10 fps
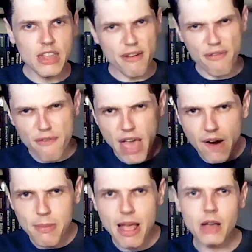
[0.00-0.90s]
The
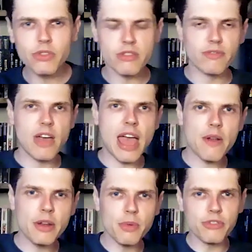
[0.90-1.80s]
fairy mound is
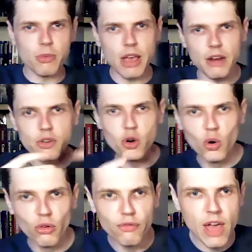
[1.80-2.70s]
varied with some kind of
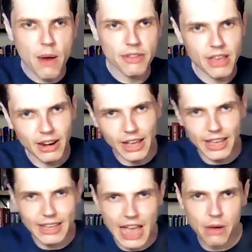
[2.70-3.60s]
cool fairy tale like
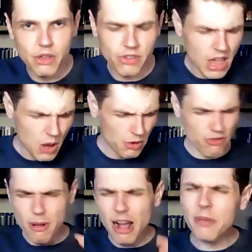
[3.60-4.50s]
encounters, which
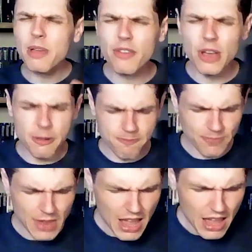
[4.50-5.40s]
remind me of
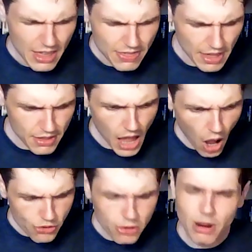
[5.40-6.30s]

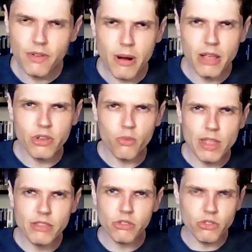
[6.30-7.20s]
on some level it reminds me of
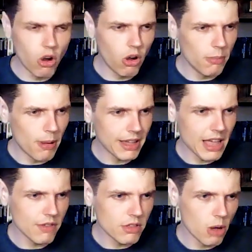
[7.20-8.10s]
Winter's Daughter by
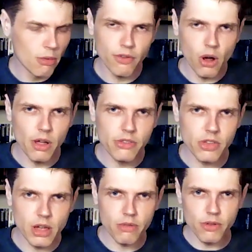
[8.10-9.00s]
Gavin Norman for
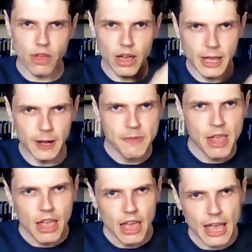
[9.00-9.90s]
OSC. I reviewed that here.
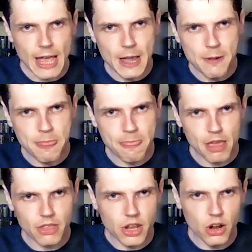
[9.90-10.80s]

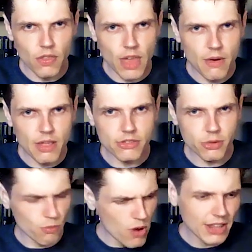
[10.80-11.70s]
There is
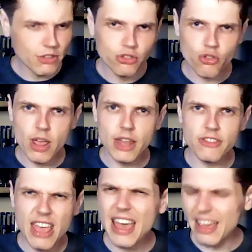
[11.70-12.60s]
some really
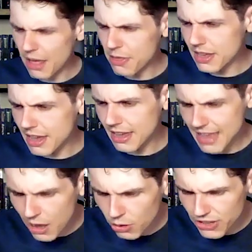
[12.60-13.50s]
strange, I think
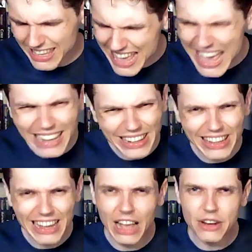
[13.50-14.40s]
Celtic
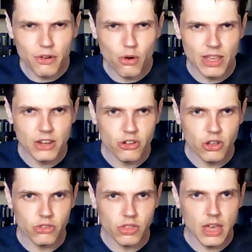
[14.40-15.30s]
Gaelic kind of
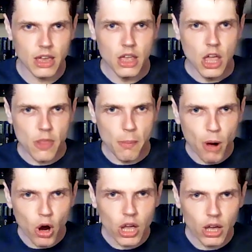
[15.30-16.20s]
creatures. The
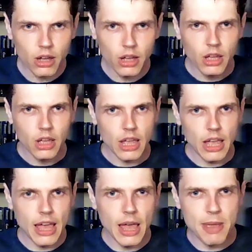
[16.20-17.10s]
Booker
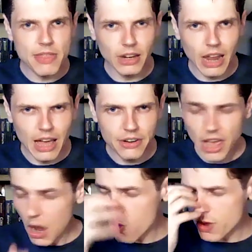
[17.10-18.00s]
in the
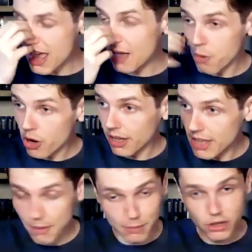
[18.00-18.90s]
larder. Oh yeah, Booker.
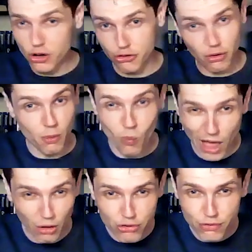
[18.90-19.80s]
Yeah, I mean, stuff from
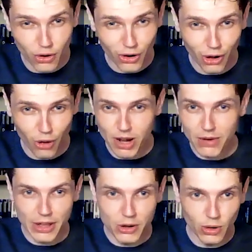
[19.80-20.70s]
Welsh folklore, really,
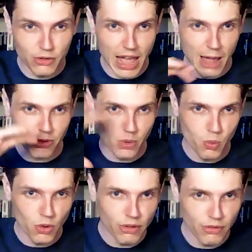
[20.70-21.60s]
really cool. It's absolutely
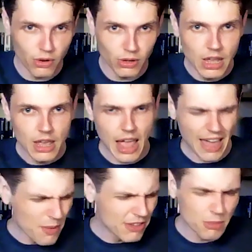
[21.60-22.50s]
wonderful.
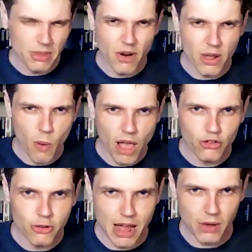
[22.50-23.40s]
And there is something very
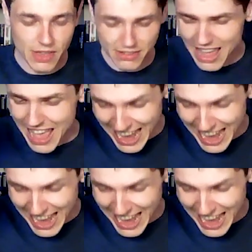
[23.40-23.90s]
Welsh about this.